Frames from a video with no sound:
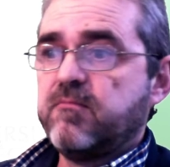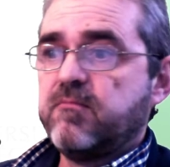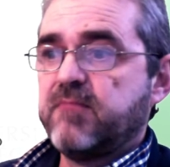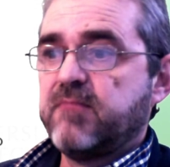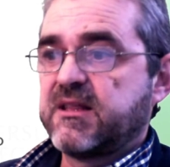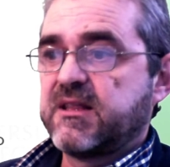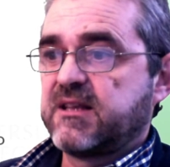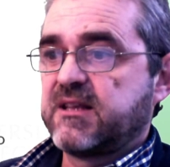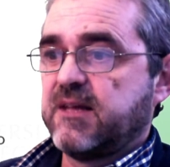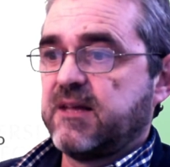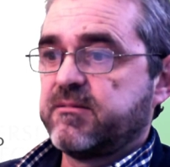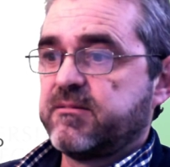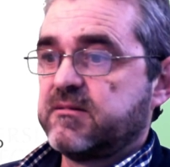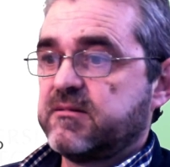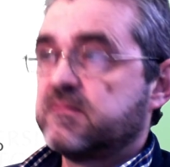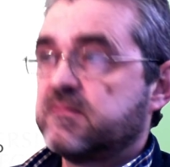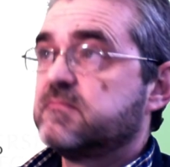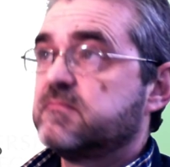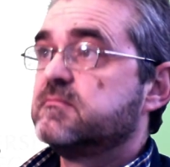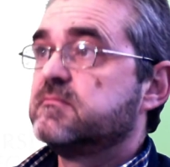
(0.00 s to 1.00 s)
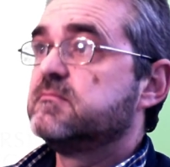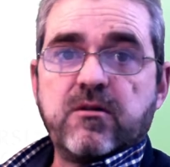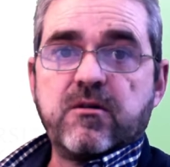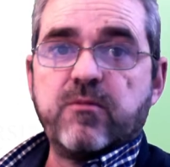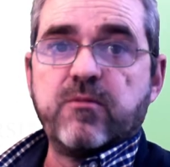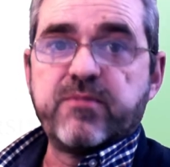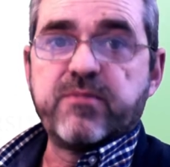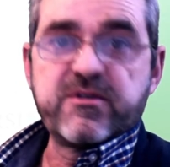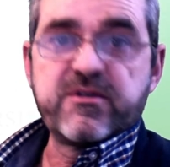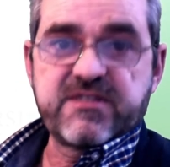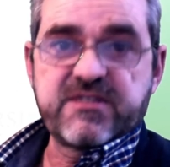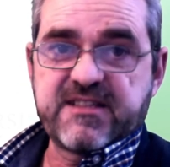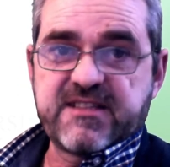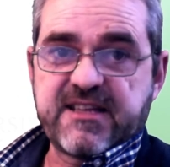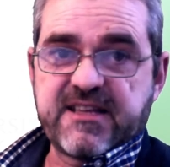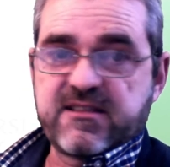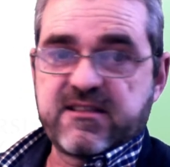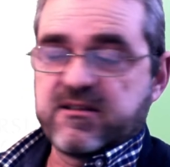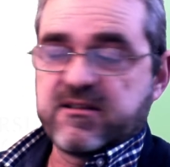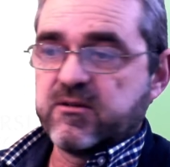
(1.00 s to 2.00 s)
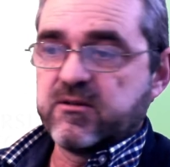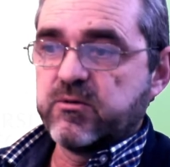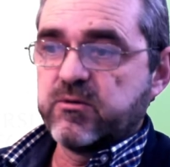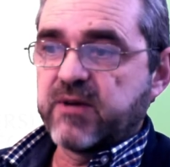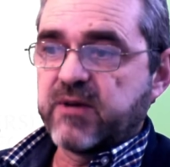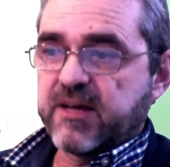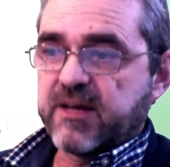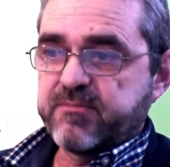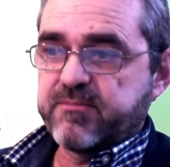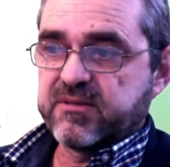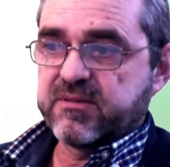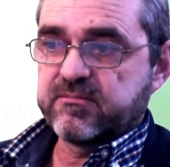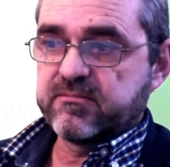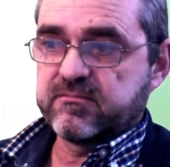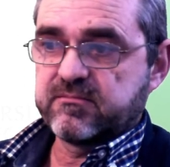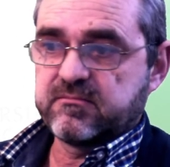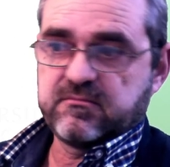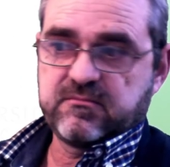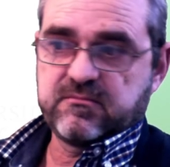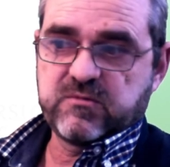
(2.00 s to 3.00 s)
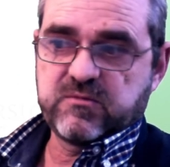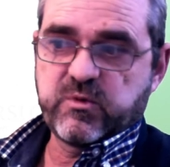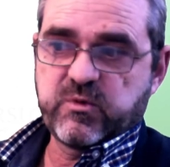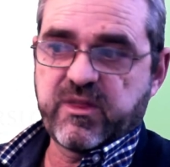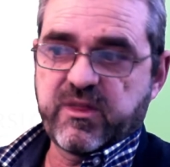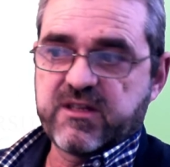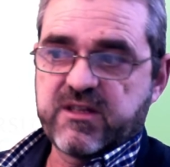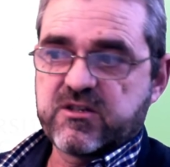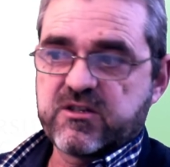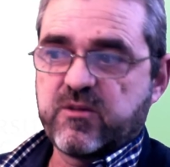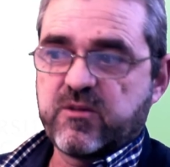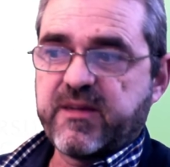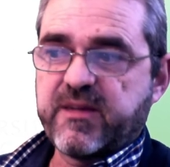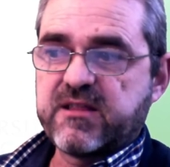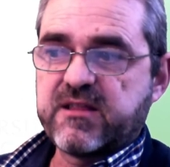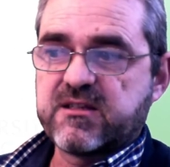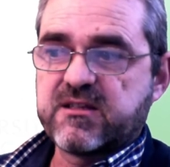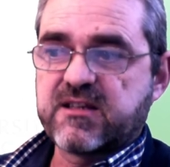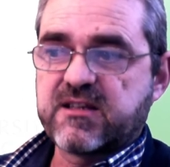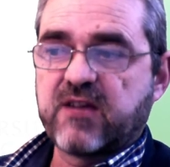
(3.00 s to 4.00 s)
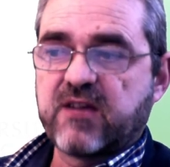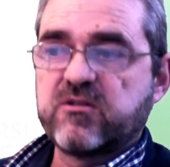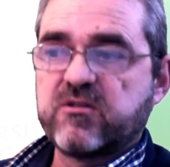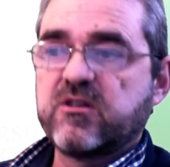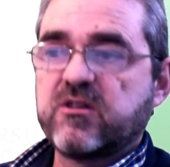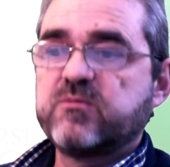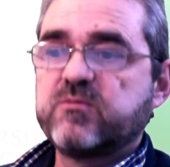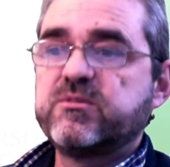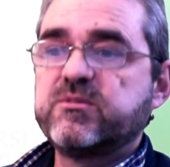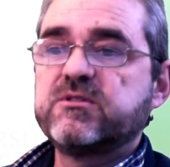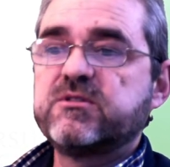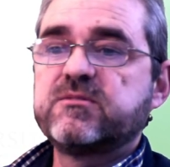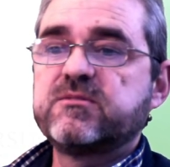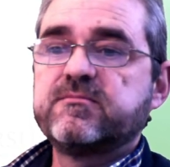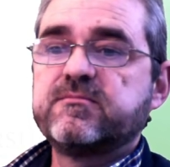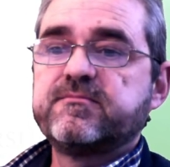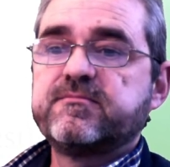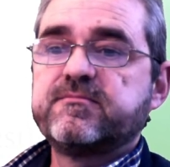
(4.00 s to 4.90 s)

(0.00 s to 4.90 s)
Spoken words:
MATLAB computes that new gap with this command, the second output,